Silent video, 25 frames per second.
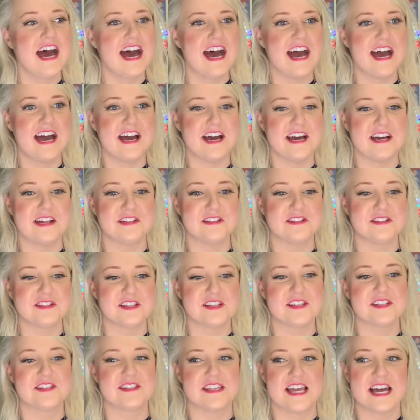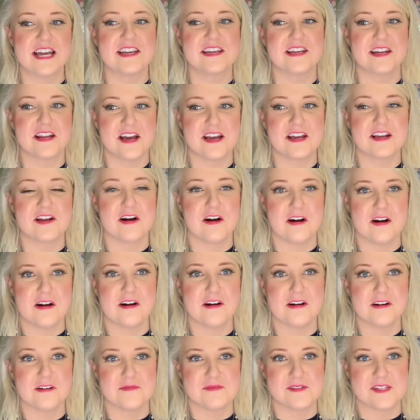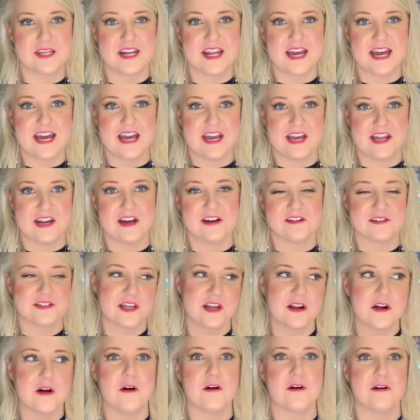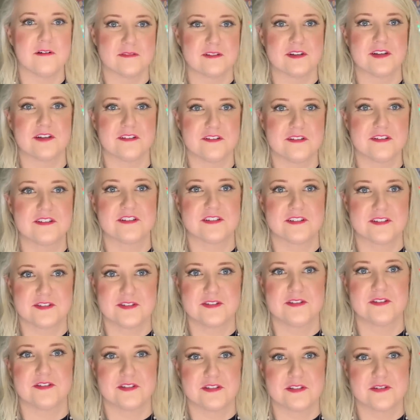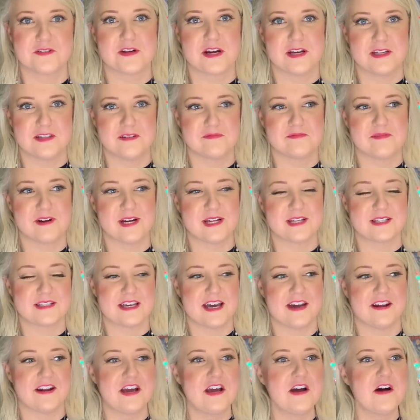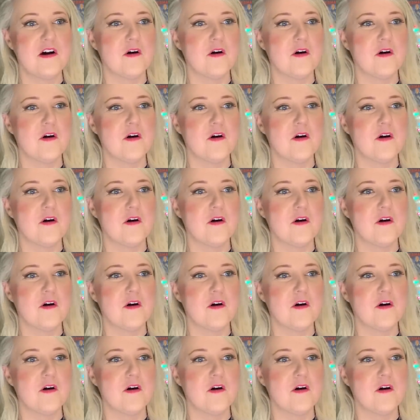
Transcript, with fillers: and the second I got home today and I was like oh I'm gonna do the trailer breakdown